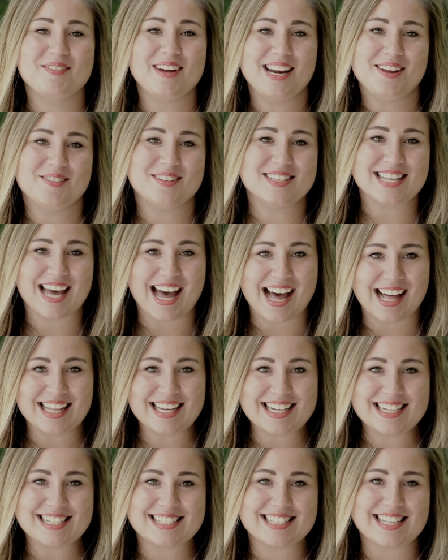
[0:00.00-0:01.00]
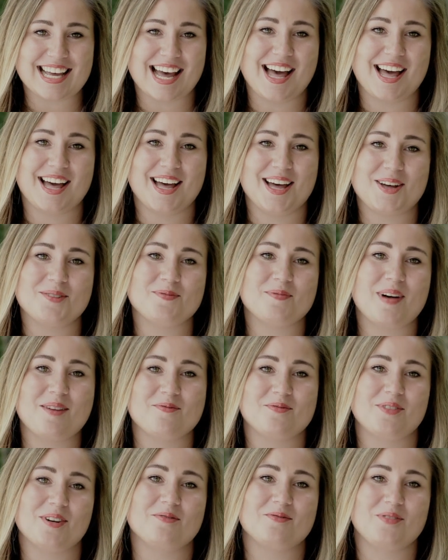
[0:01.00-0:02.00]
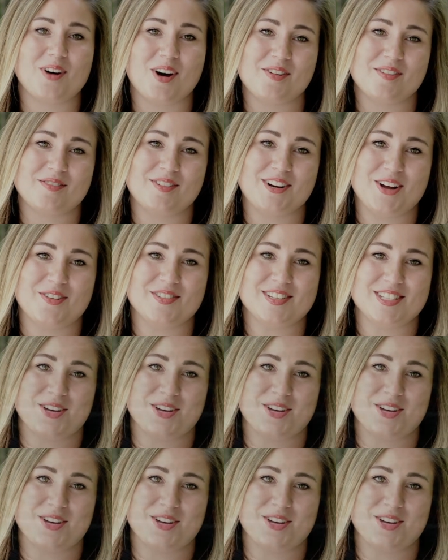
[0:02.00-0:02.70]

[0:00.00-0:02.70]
My name is Alex. Um, I'm from Fall River, Nova